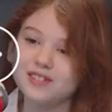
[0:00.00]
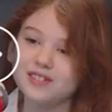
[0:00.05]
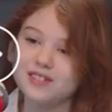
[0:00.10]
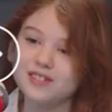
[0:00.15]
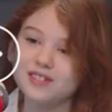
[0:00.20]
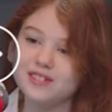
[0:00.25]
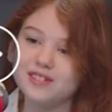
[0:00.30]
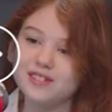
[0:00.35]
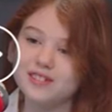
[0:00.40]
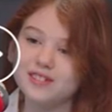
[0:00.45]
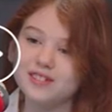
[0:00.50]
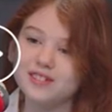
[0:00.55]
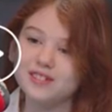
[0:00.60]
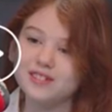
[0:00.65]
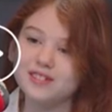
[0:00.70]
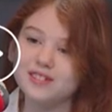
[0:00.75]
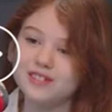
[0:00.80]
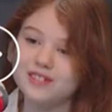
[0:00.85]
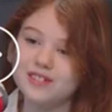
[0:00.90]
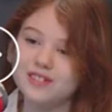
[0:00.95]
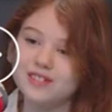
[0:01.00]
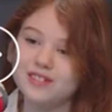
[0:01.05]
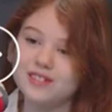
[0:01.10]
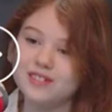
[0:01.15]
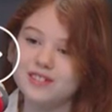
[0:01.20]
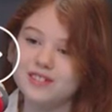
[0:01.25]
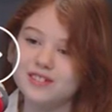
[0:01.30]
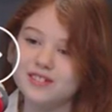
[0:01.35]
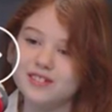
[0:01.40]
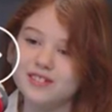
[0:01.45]

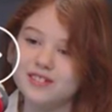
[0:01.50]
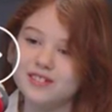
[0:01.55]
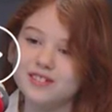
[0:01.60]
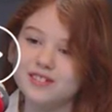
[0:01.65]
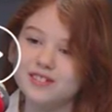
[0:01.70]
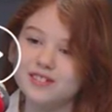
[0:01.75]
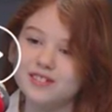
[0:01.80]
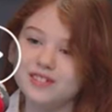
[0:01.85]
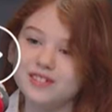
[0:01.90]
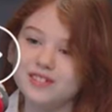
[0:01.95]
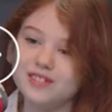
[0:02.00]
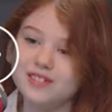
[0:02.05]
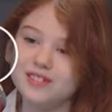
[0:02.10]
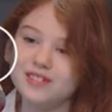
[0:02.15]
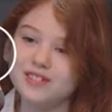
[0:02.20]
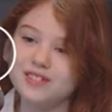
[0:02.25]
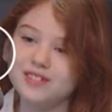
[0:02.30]
(no one is talking)